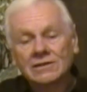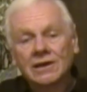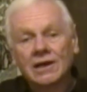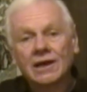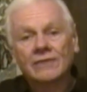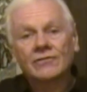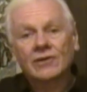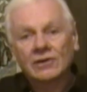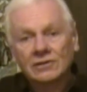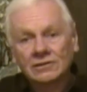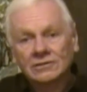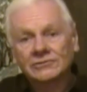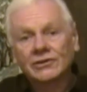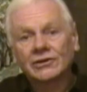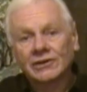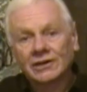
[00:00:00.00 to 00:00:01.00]
They have
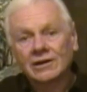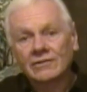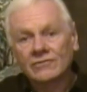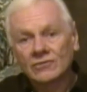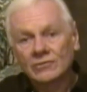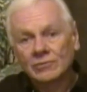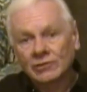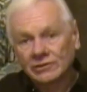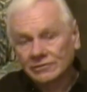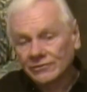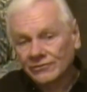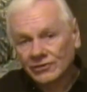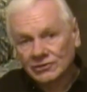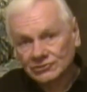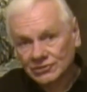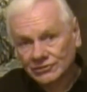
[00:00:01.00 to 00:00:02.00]
called on a government
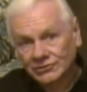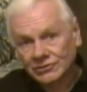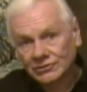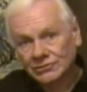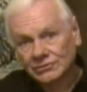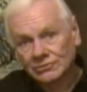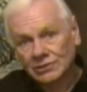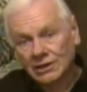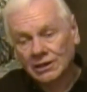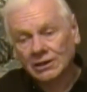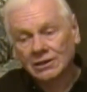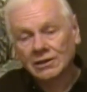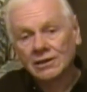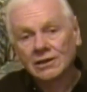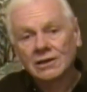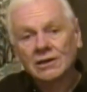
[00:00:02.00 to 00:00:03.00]
official
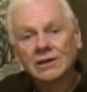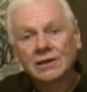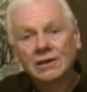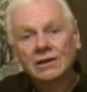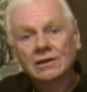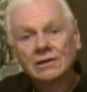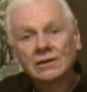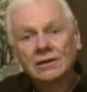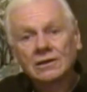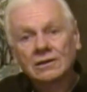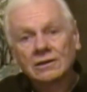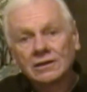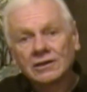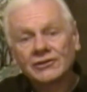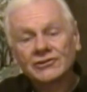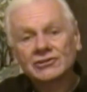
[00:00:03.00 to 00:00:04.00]
to
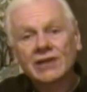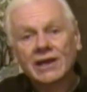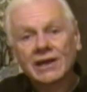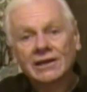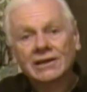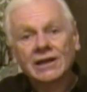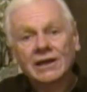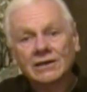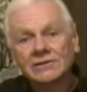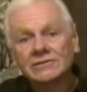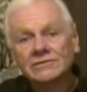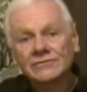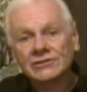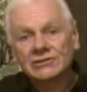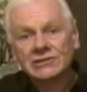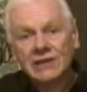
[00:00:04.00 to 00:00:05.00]
get his head out
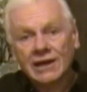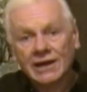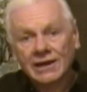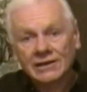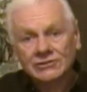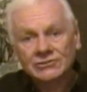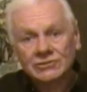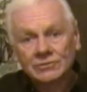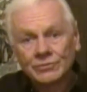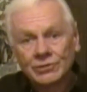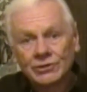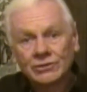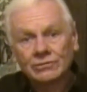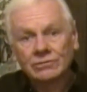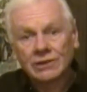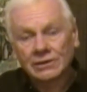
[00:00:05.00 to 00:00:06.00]
of his ass and
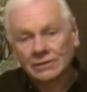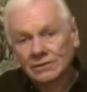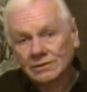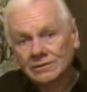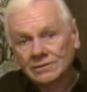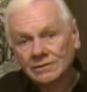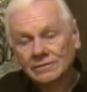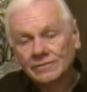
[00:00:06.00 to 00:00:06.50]
be real.